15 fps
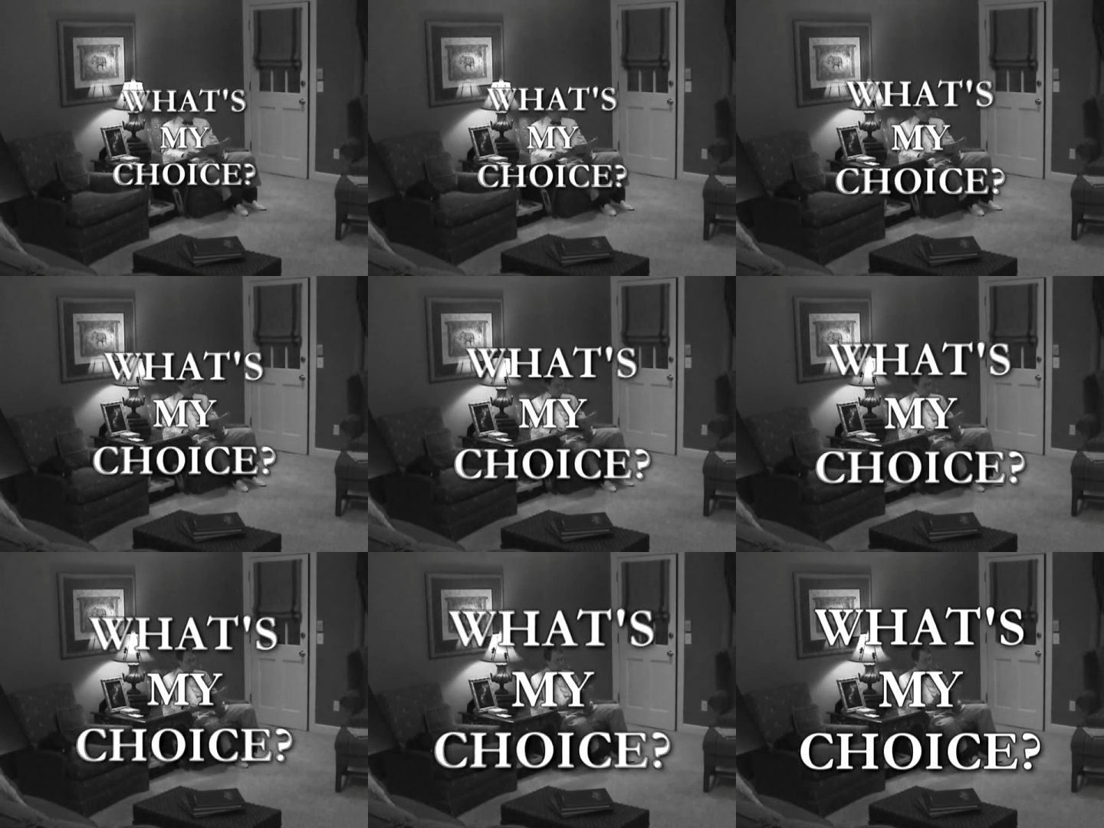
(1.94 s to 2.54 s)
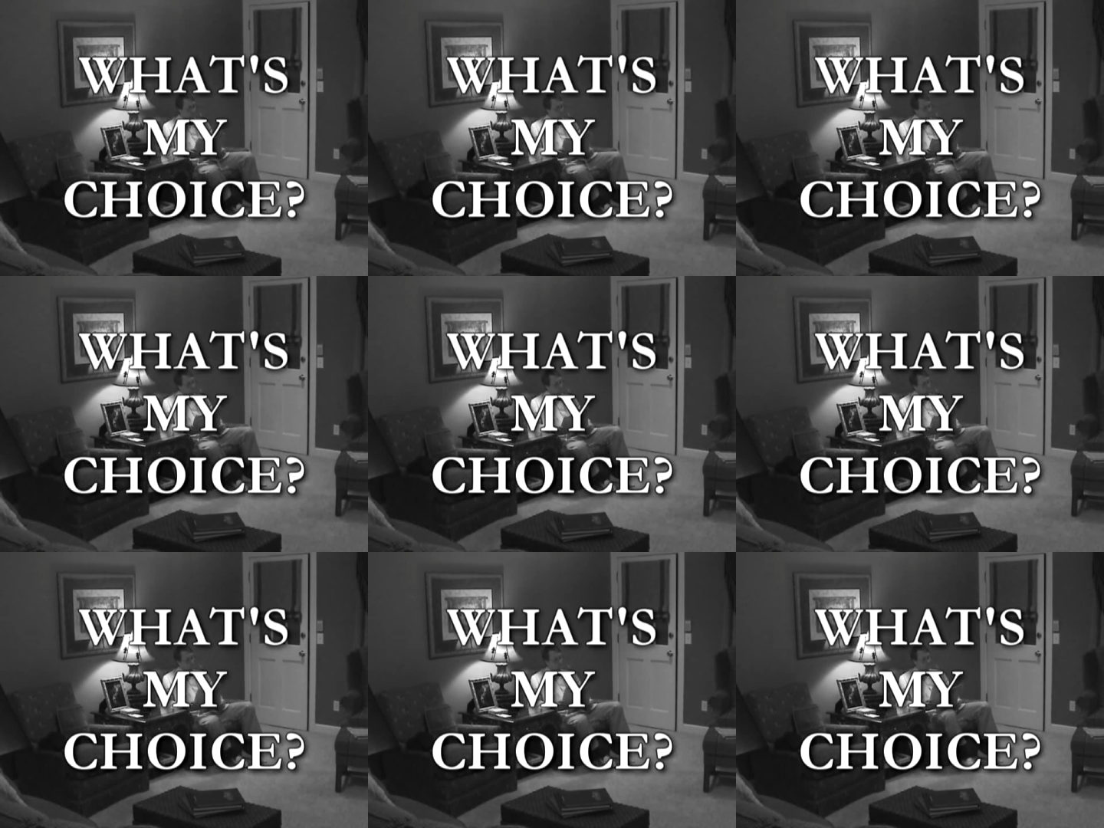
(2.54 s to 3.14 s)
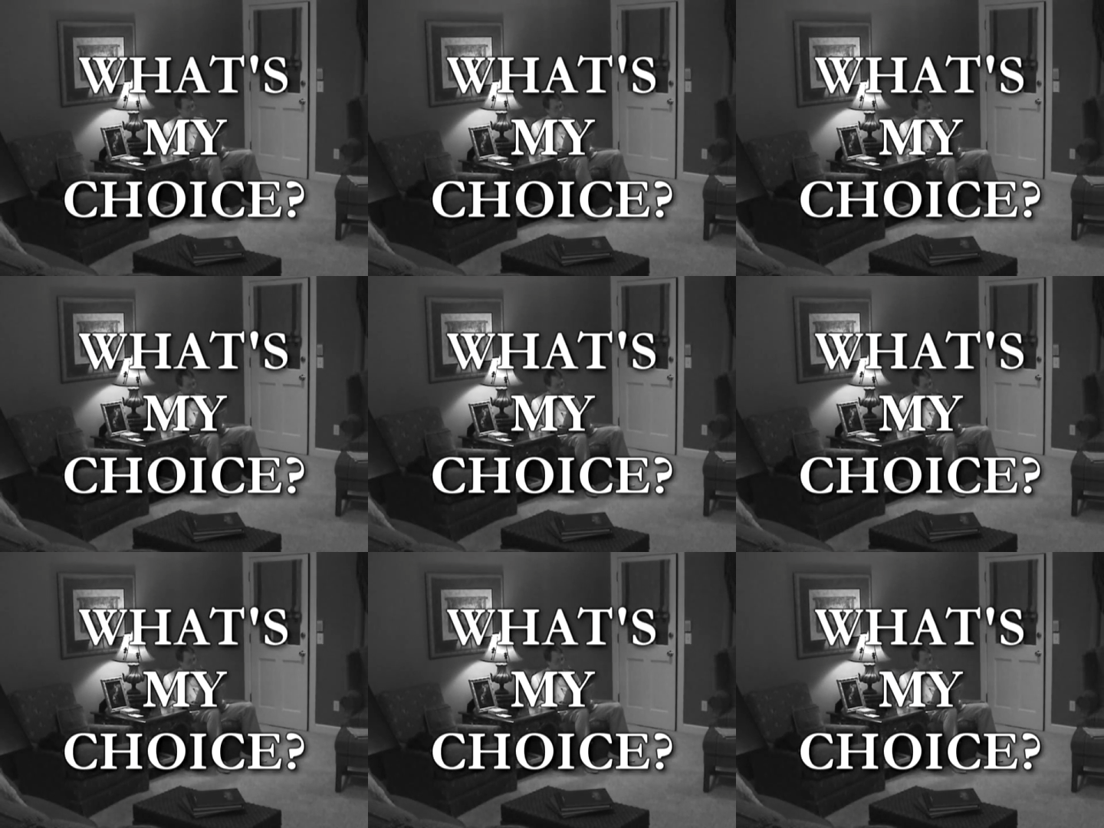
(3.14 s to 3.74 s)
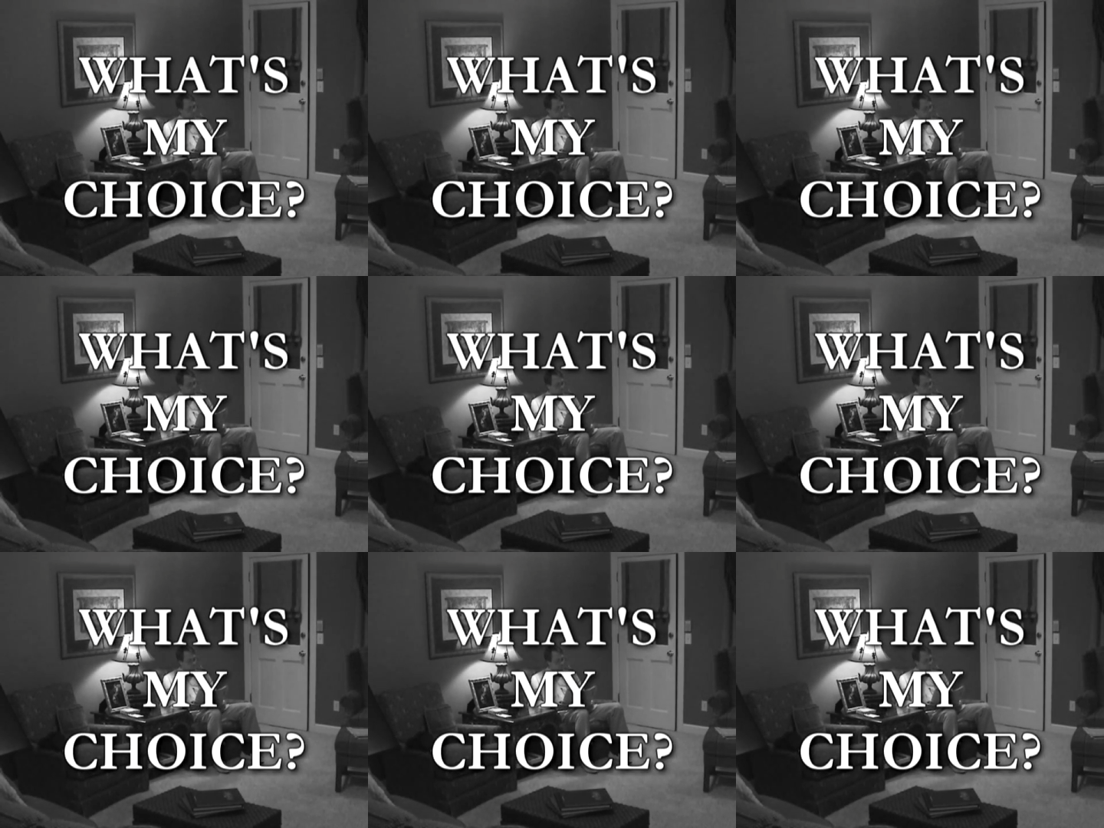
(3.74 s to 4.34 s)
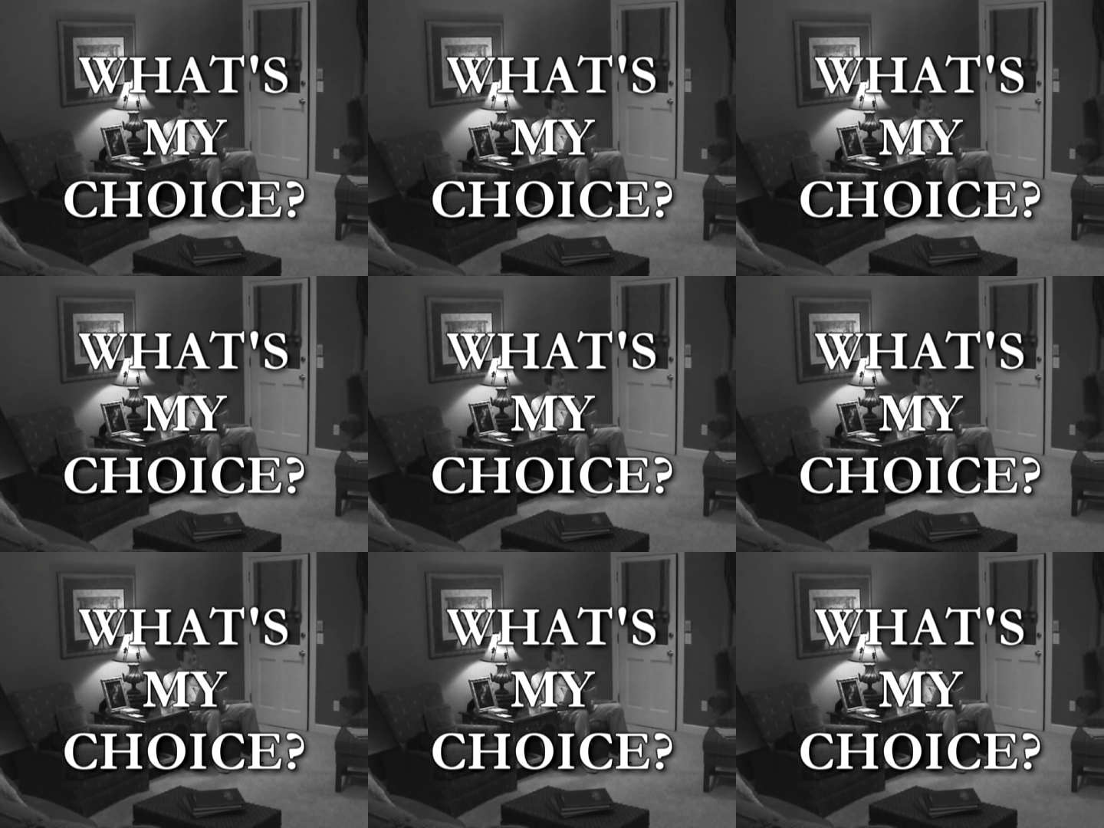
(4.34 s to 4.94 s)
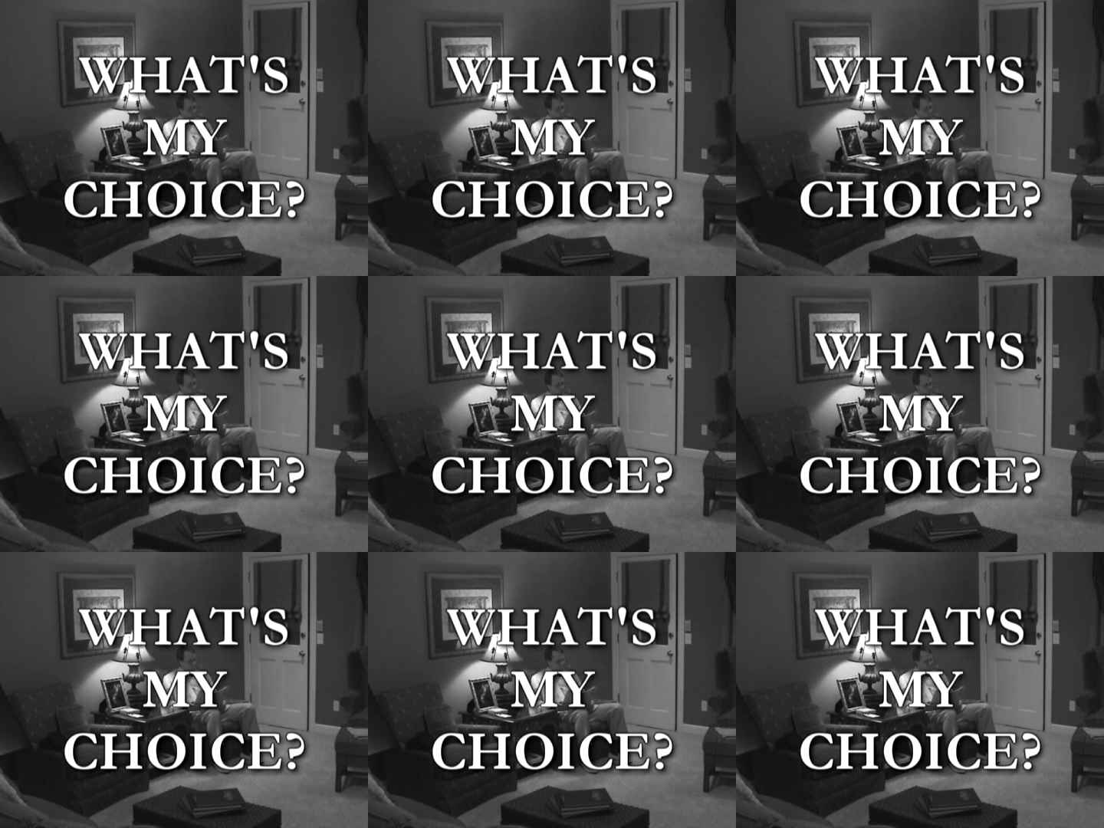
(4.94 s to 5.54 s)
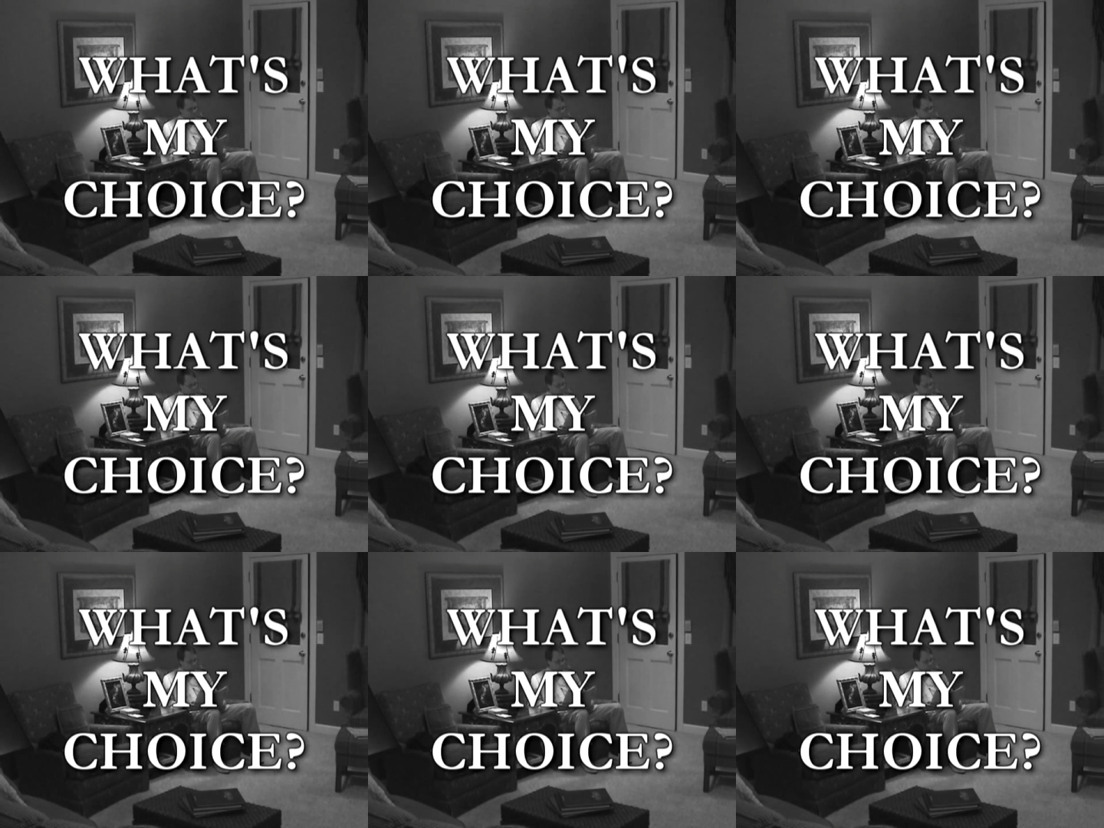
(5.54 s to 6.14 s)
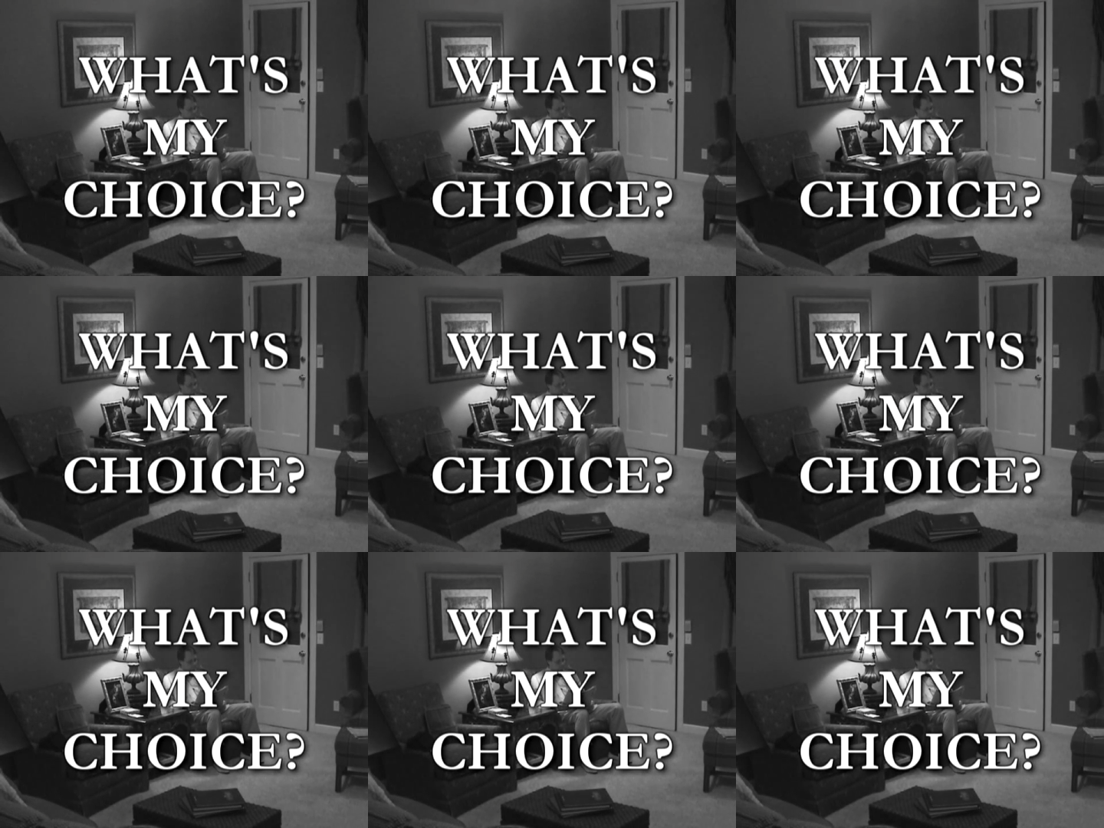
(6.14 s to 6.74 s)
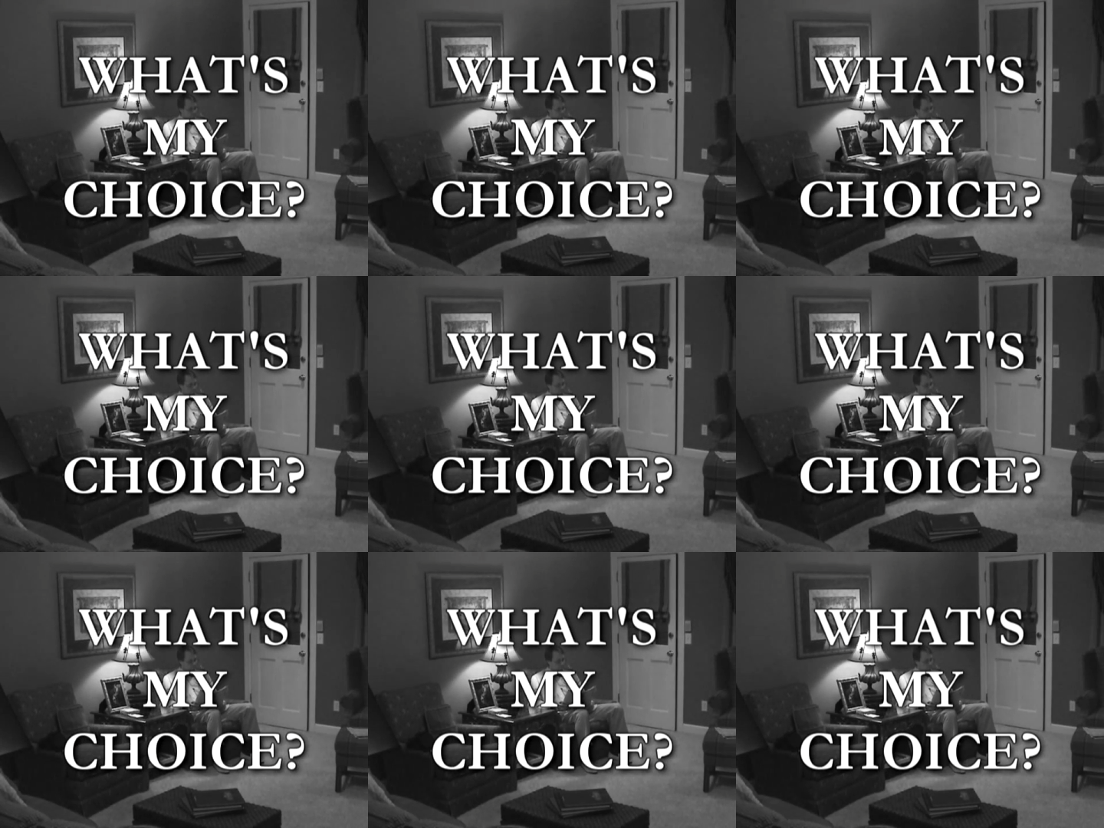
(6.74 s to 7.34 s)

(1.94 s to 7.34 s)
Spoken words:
No face is visible, so there are no lips to read.